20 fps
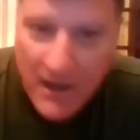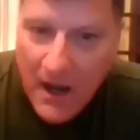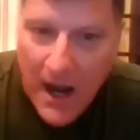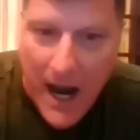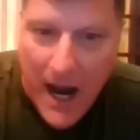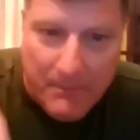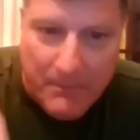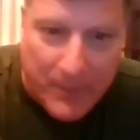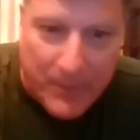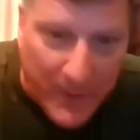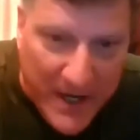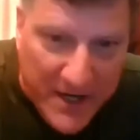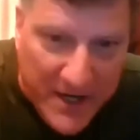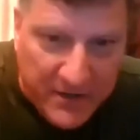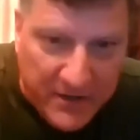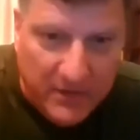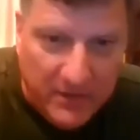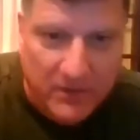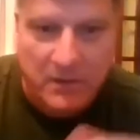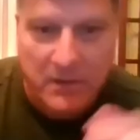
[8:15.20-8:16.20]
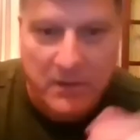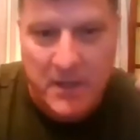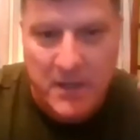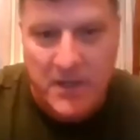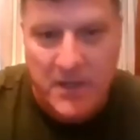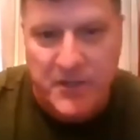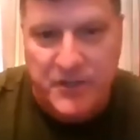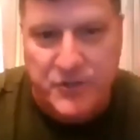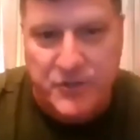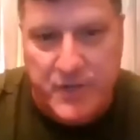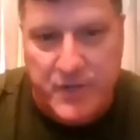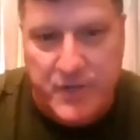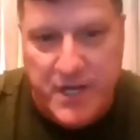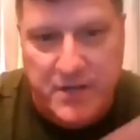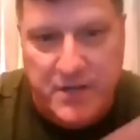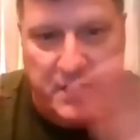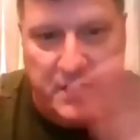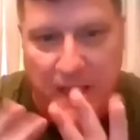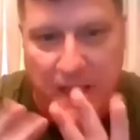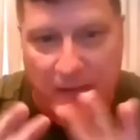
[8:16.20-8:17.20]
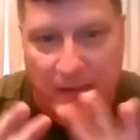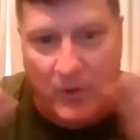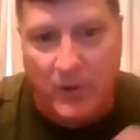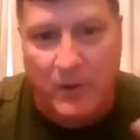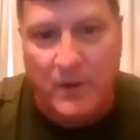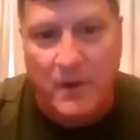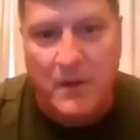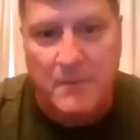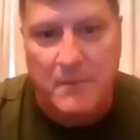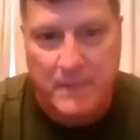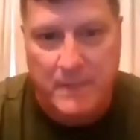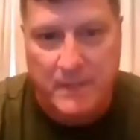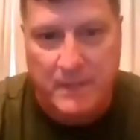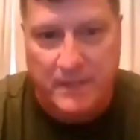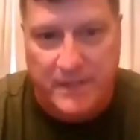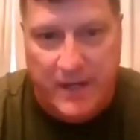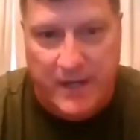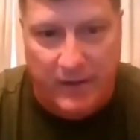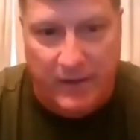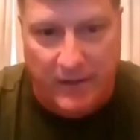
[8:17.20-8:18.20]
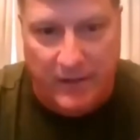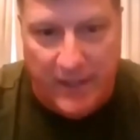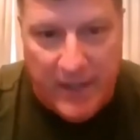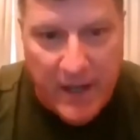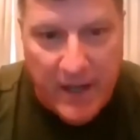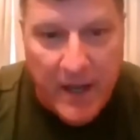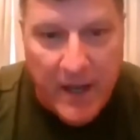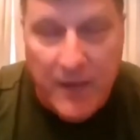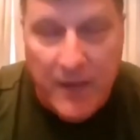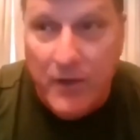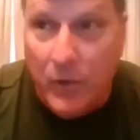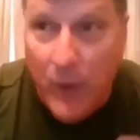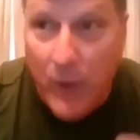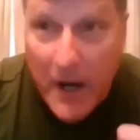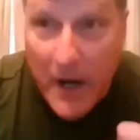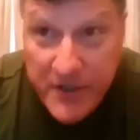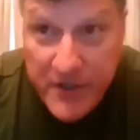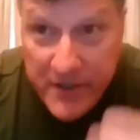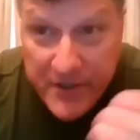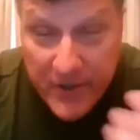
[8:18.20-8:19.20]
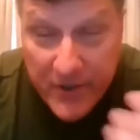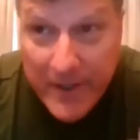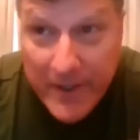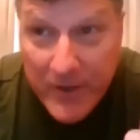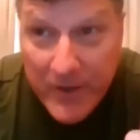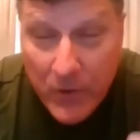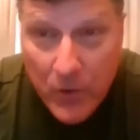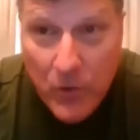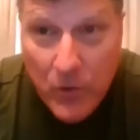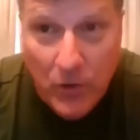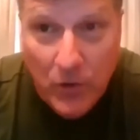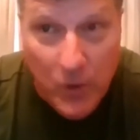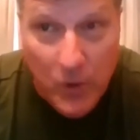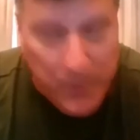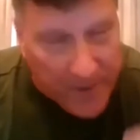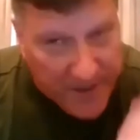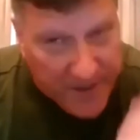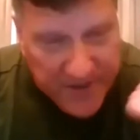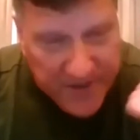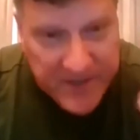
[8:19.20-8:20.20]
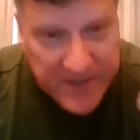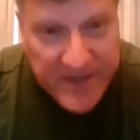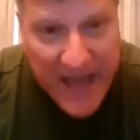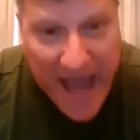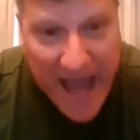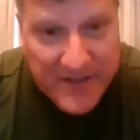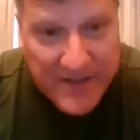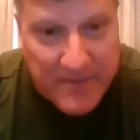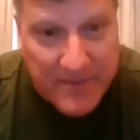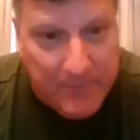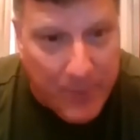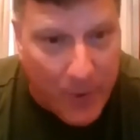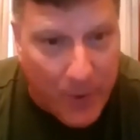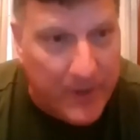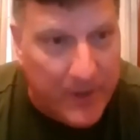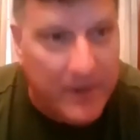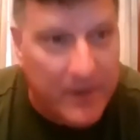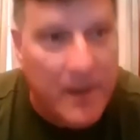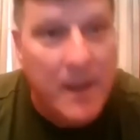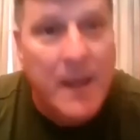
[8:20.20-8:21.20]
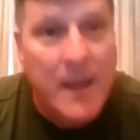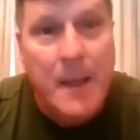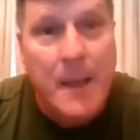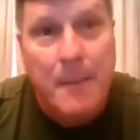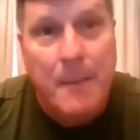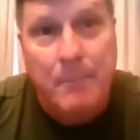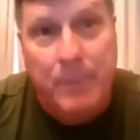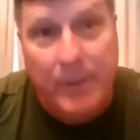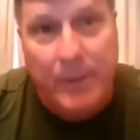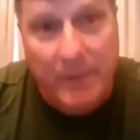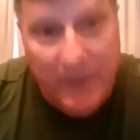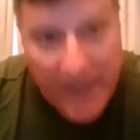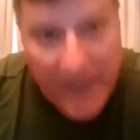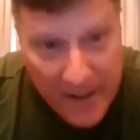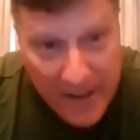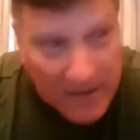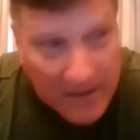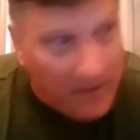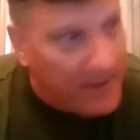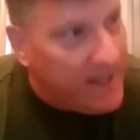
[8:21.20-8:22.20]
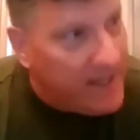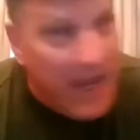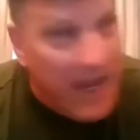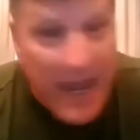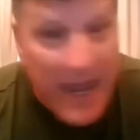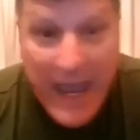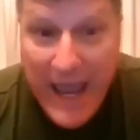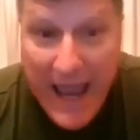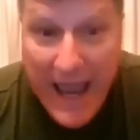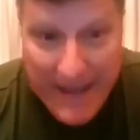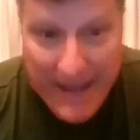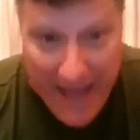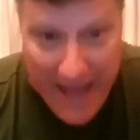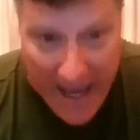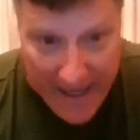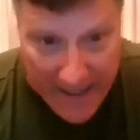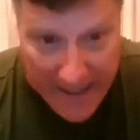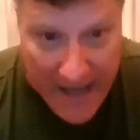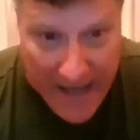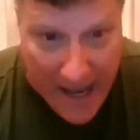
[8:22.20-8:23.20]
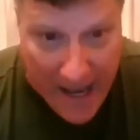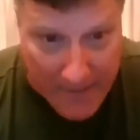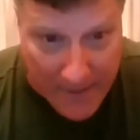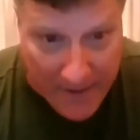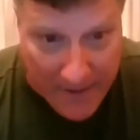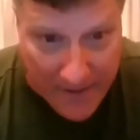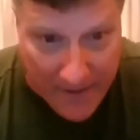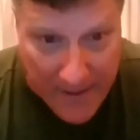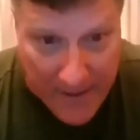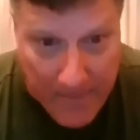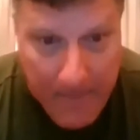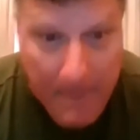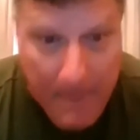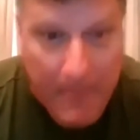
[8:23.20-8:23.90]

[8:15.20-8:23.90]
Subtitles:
operational, strategic level, militarily. The Russians are in the OODA loop, and this is as important politically and economically.